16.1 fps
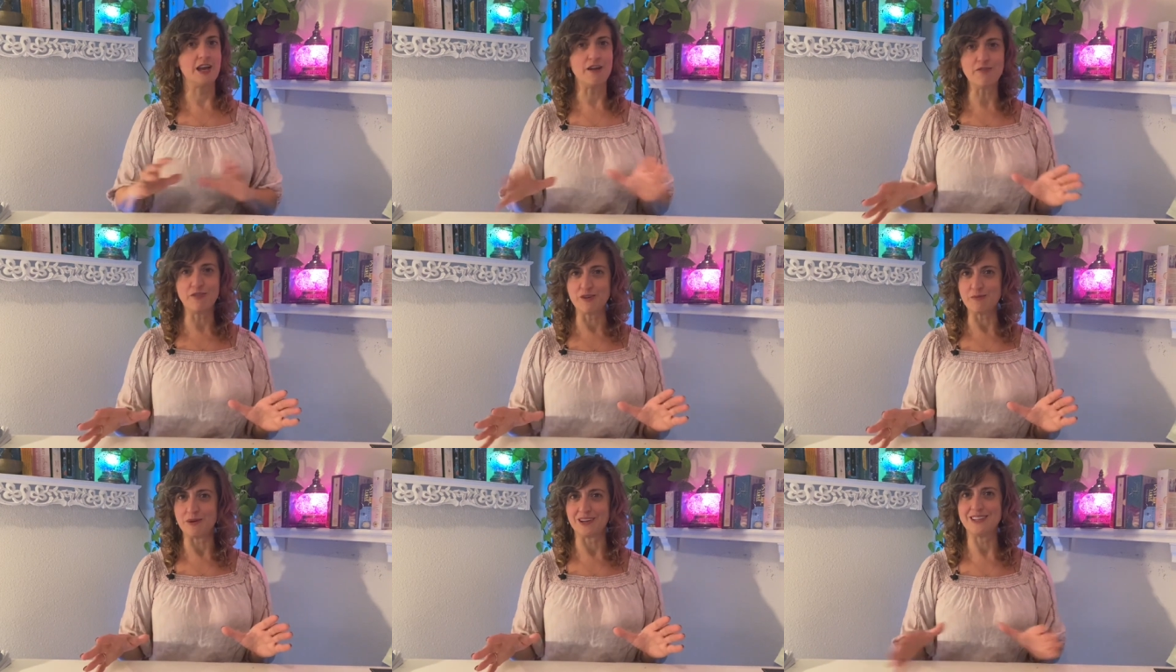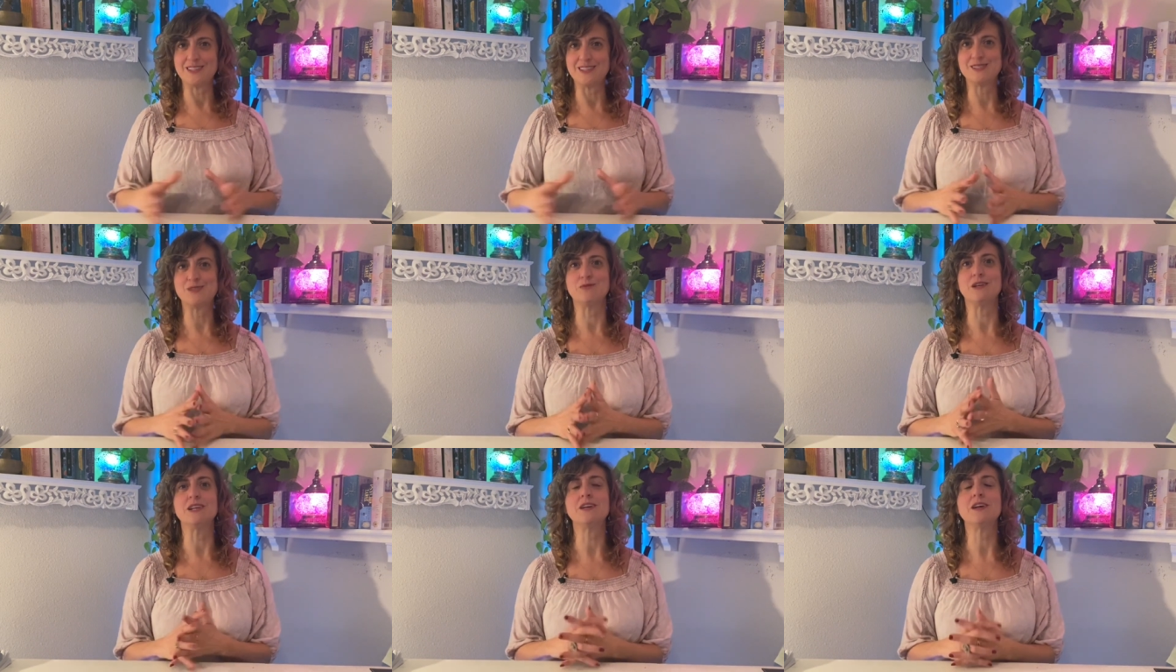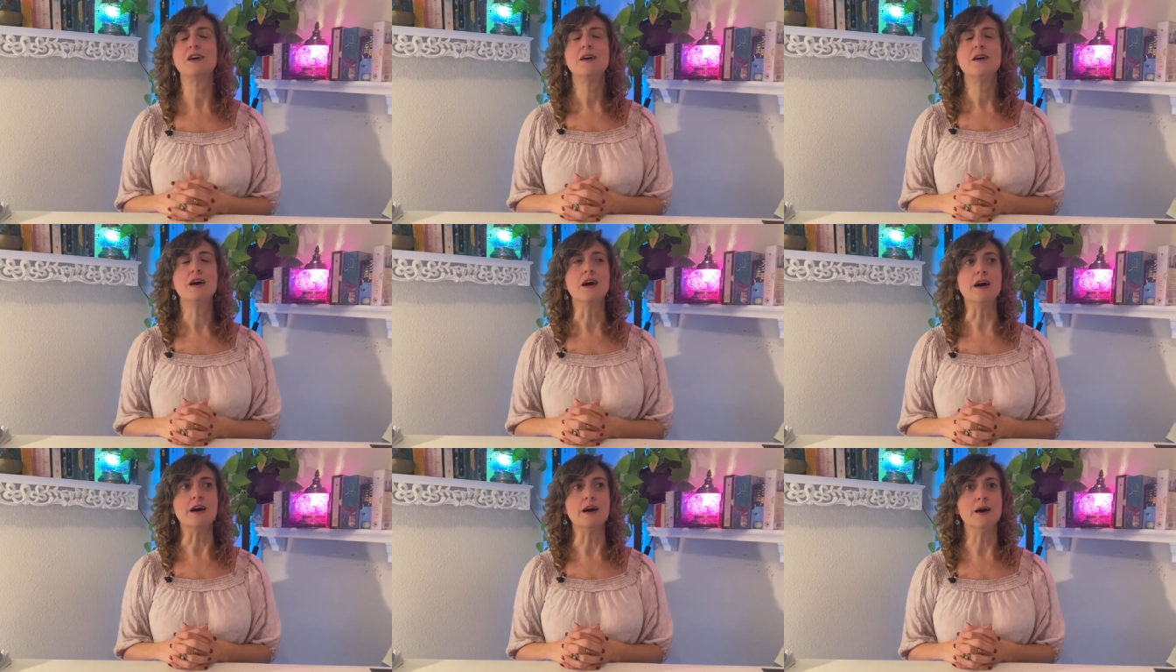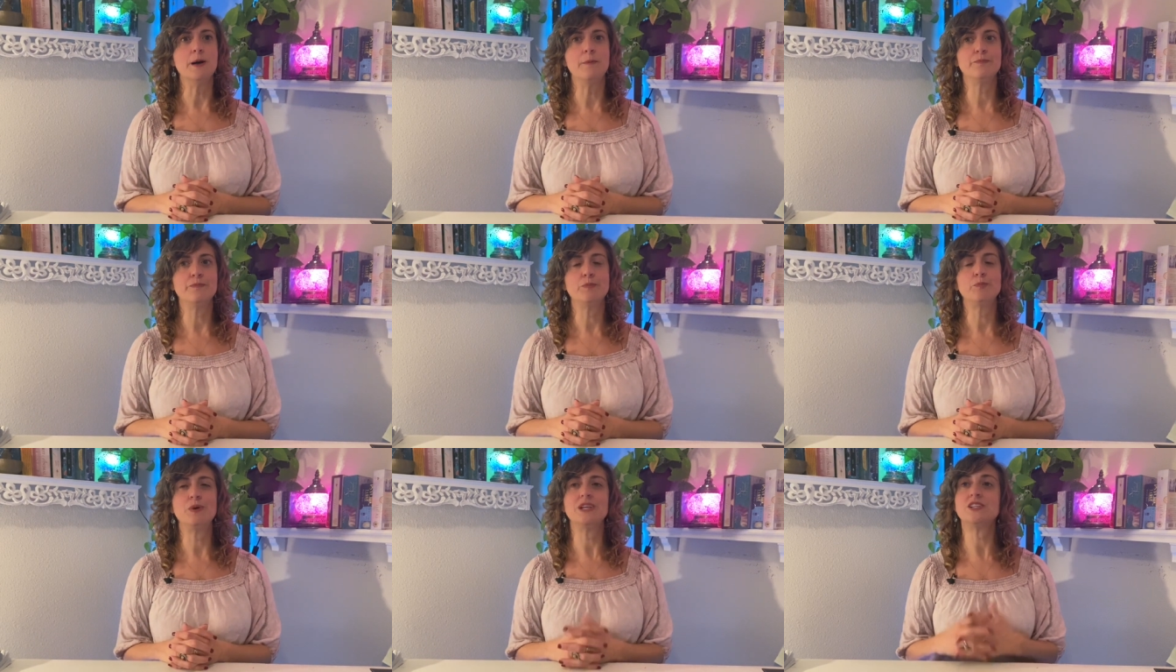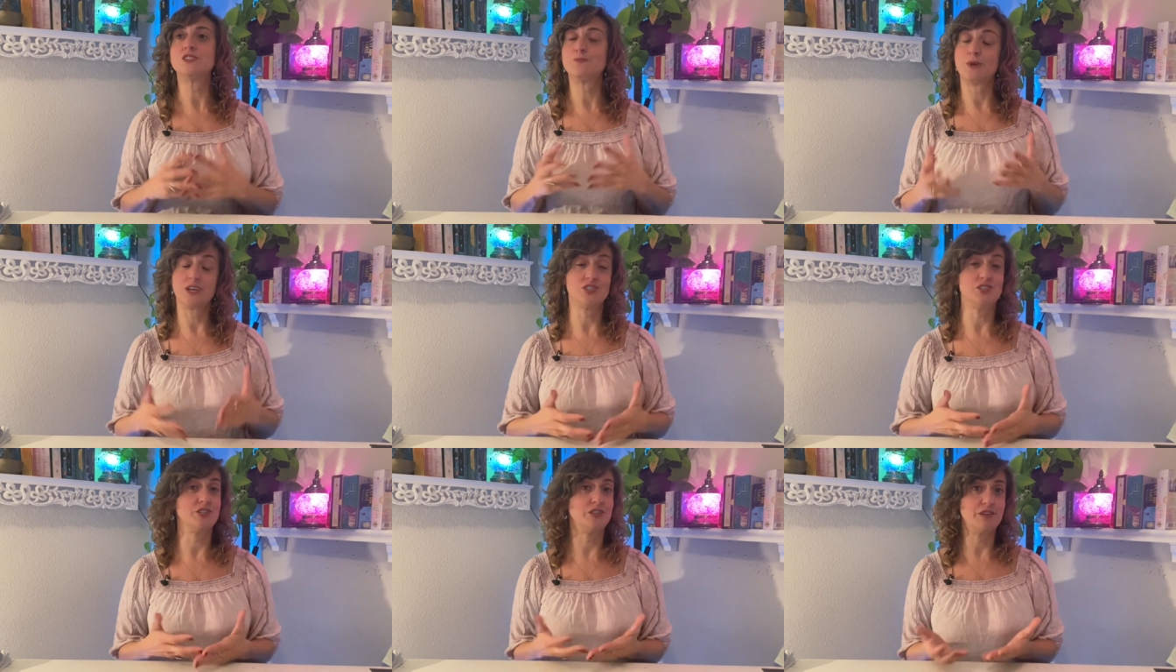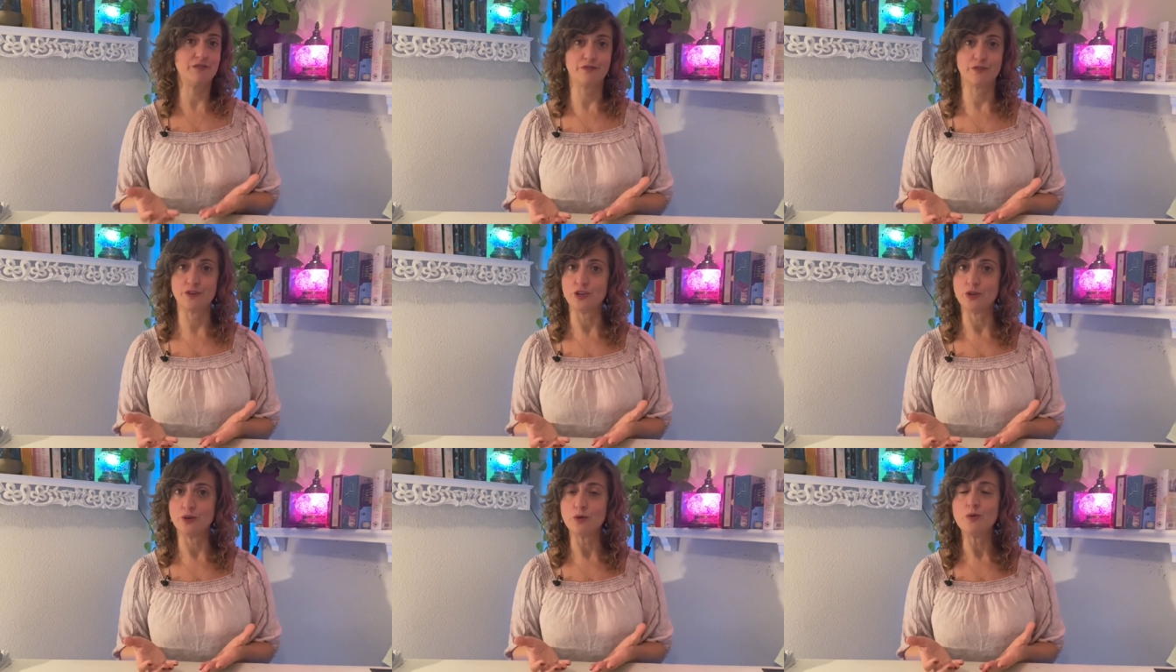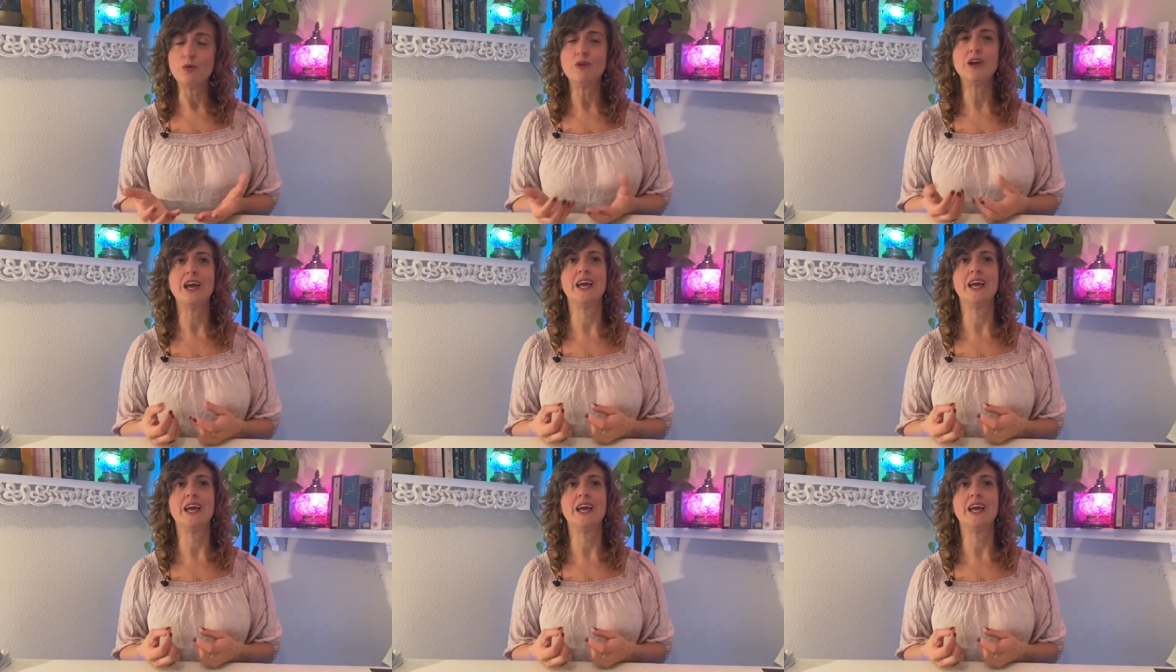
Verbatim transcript: everybody this week, um, but especially for you.